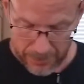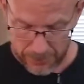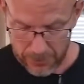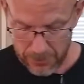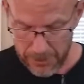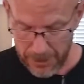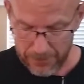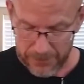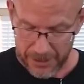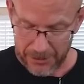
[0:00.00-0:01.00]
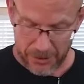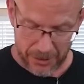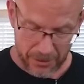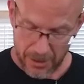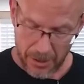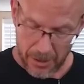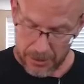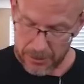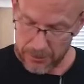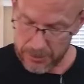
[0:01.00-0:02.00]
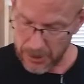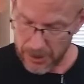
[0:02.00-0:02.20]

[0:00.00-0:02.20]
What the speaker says: after her day of teaching. She was